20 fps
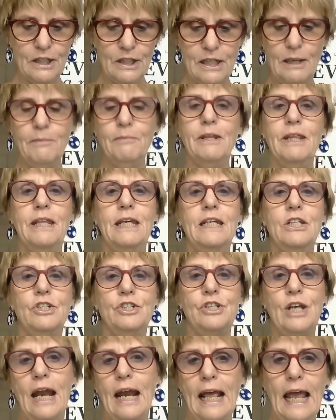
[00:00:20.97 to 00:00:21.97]
Timothy
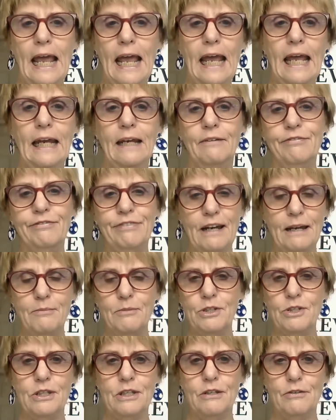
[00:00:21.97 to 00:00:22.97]
Shanahan,
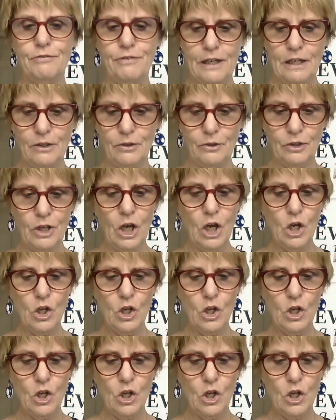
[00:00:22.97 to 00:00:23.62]
famous in the field,